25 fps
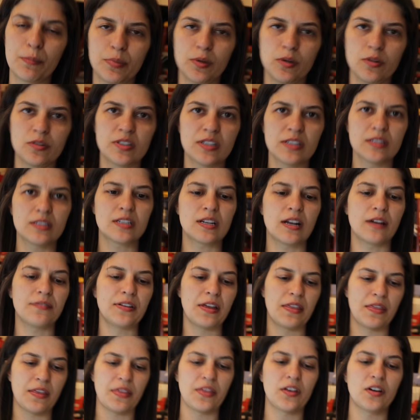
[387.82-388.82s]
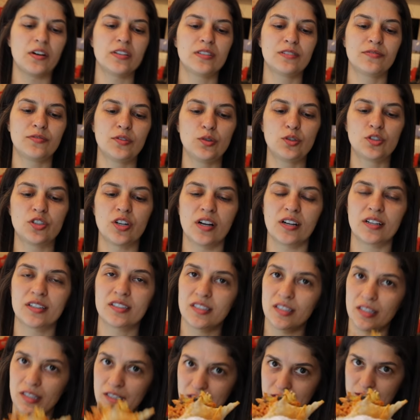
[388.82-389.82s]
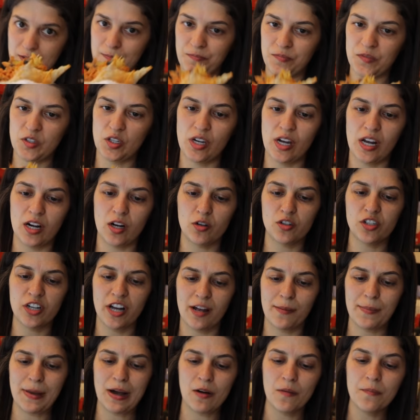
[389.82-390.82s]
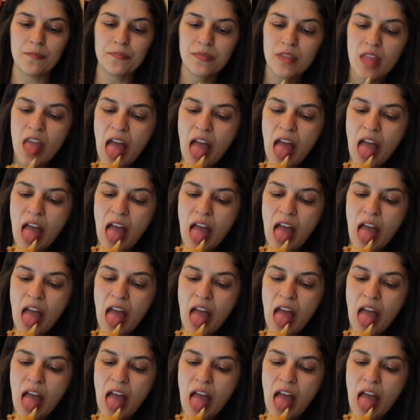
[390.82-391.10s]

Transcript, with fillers: booths and stuff, and then there is food trucks. So you gotta go check them out.